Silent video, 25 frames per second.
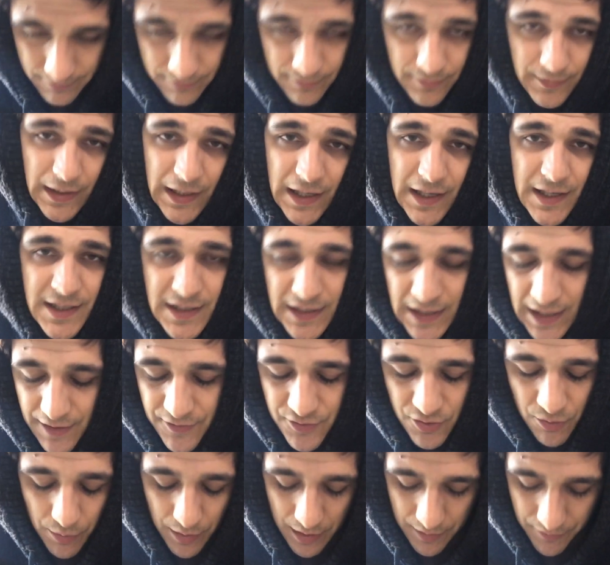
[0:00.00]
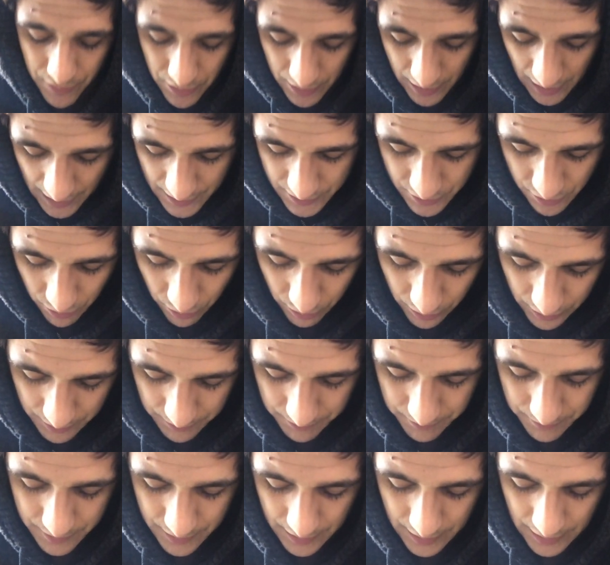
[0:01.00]
knee sleeves or whatever you guys call
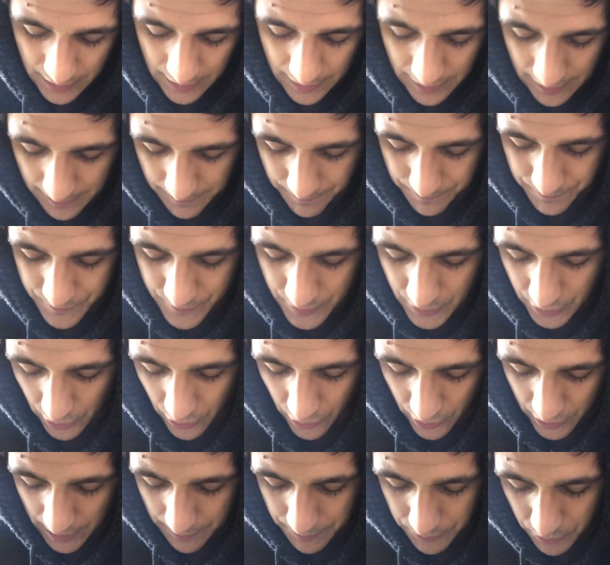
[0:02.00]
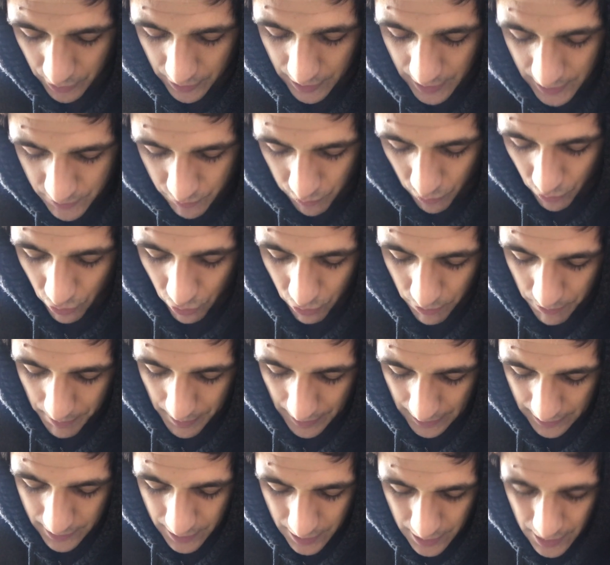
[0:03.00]
them, um, you know, keep your knees warm,
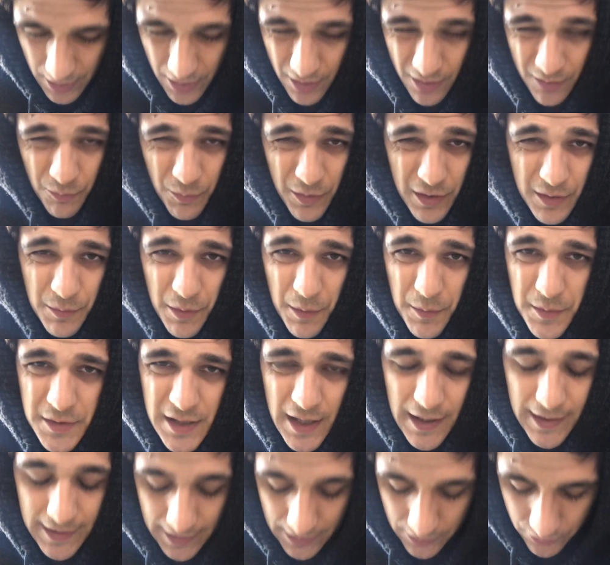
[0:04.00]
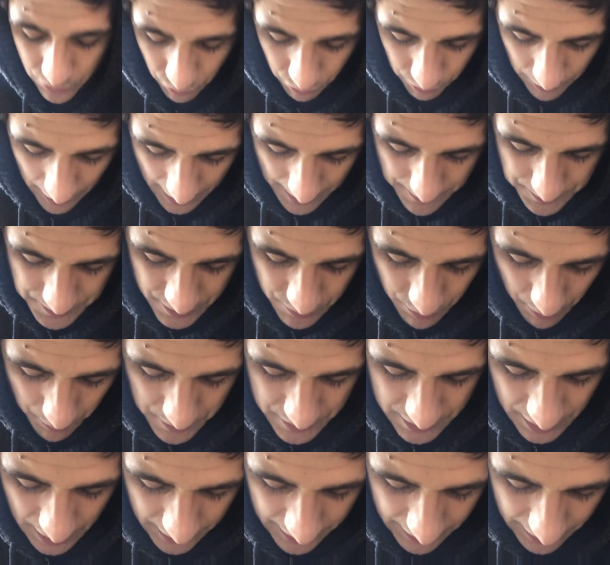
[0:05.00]
but when, when we start getting to wraps, when
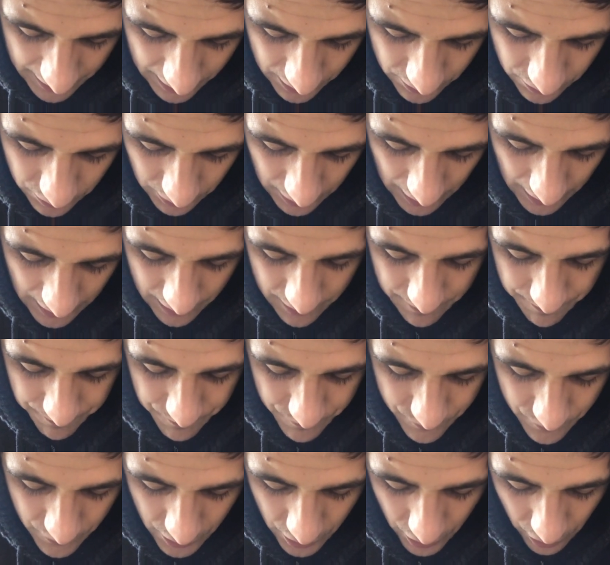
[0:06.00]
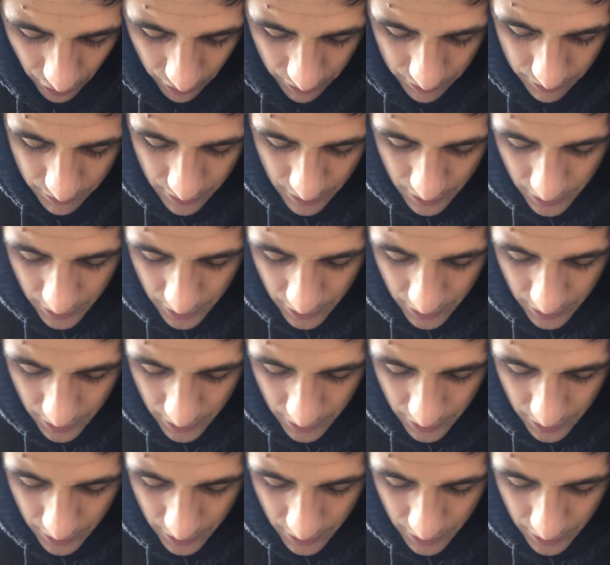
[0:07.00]
we start getting into like, you know,